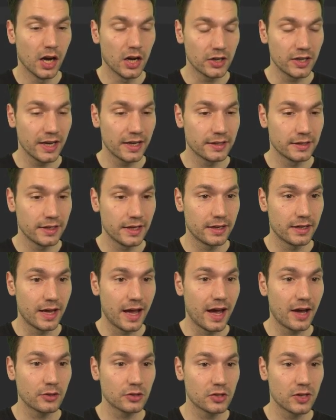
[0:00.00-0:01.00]
Okay, then
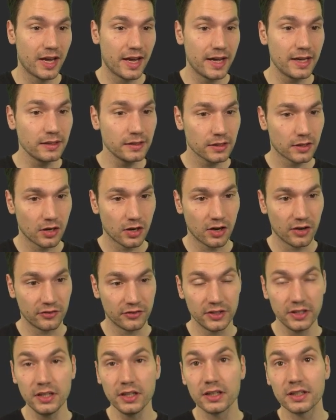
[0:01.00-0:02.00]
how to add the
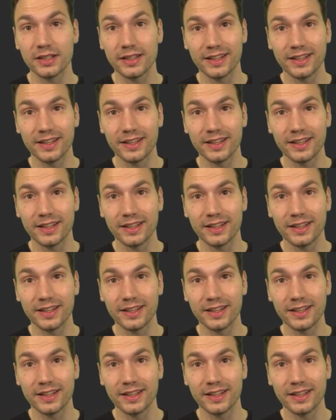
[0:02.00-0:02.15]
coffee?